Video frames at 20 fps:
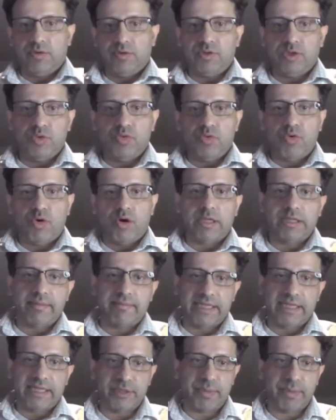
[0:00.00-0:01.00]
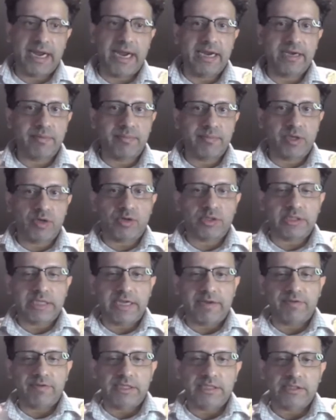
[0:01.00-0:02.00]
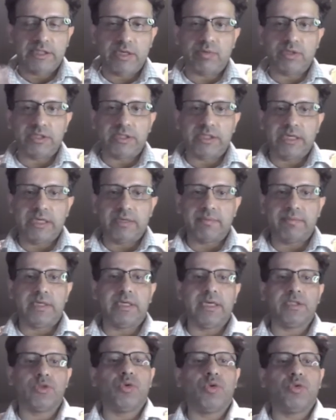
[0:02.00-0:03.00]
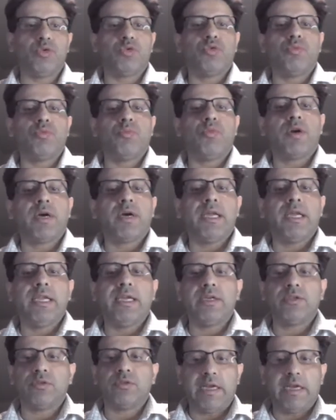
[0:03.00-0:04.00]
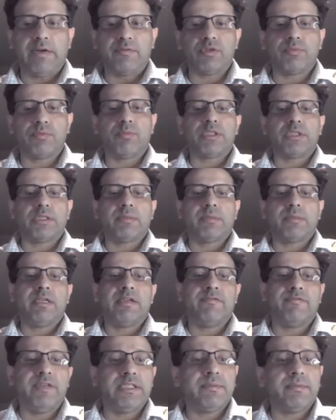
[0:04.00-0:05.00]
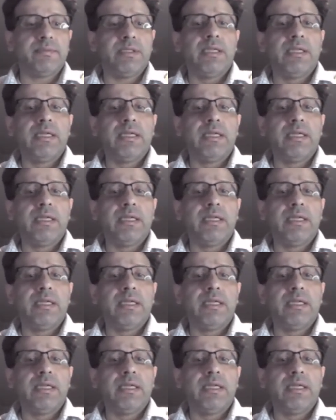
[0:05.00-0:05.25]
do all the magic behind it, because every SQL statement does go through Moca layer, so that was possible and feasible.